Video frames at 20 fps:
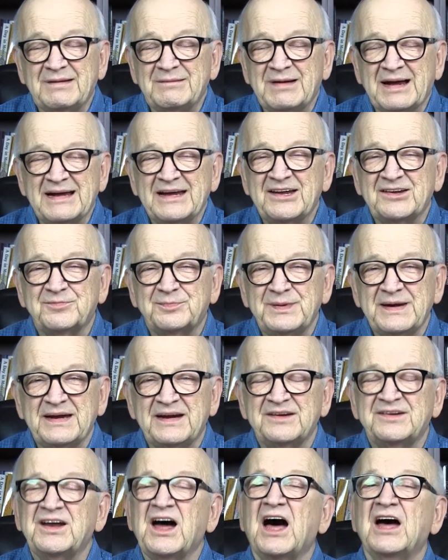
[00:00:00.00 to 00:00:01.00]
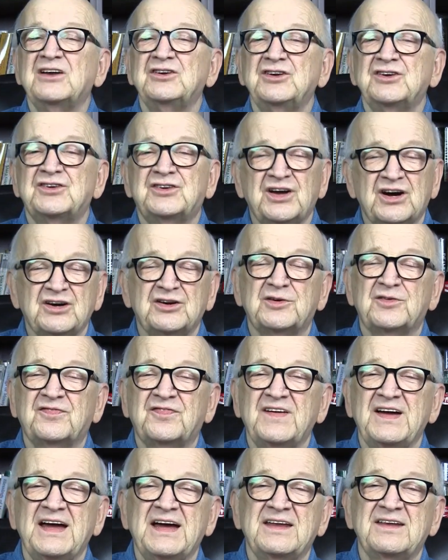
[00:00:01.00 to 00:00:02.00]
I guess being a Tanya Tucker
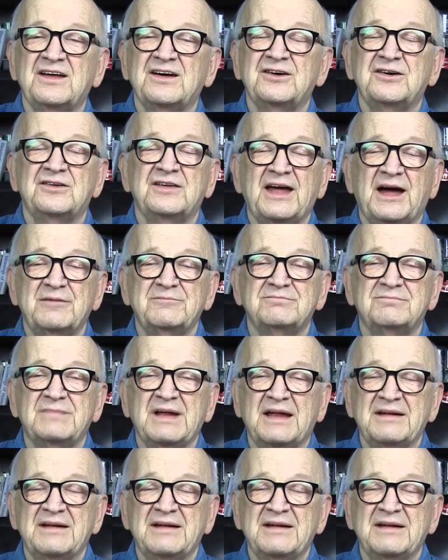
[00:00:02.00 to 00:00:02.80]
fan, though, that